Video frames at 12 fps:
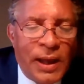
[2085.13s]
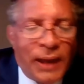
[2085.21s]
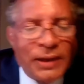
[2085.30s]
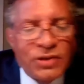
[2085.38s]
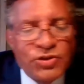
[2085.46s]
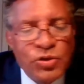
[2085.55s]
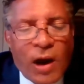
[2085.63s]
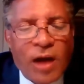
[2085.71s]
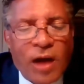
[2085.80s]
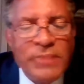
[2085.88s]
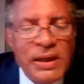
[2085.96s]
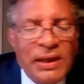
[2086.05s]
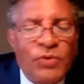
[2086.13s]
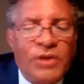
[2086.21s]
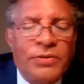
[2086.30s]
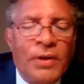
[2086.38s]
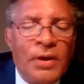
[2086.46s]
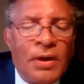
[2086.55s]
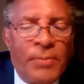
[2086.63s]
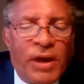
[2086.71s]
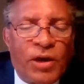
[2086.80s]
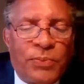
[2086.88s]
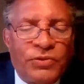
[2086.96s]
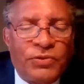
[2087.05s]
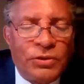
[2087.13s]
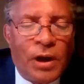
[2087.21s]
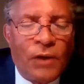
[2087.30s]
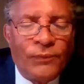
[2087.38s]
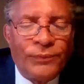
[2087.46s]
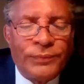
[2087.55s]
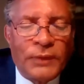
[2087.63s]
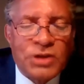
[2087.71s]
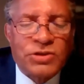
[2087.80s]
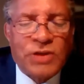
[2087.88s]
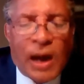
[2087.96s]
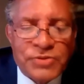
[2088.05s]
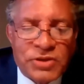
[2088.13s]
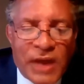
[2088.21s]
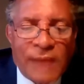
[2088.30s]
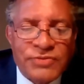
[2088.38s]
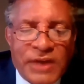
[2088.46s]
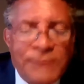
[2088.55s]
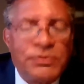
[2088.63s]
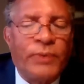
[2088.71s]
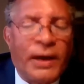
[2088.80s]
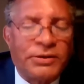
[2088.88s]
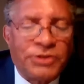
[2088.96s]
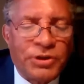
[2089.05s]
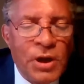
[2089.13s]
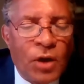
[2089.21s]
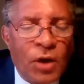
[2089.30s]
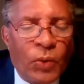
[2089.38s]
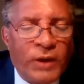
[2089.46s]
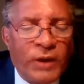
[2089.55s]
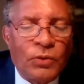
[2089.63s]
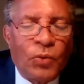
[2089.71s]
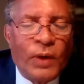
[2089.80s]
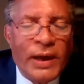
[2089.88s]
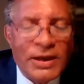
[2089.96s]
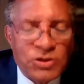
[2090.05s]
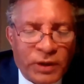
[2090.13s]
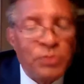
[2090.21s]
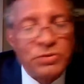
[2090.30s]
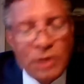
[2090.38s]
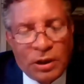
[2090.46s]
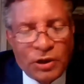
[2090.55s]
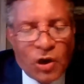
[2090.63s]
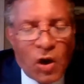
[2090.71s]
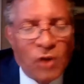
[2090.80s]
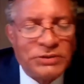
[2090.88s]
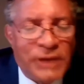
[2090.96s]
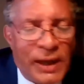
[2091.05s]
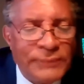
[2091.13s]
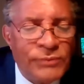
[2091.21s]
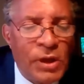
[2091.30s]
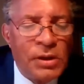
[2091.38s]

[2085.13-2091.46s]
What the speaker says: in a 2-hour meeting with Mayor Peduto, his top staff, Safety Director Wendell Hisrick, who was on the call today,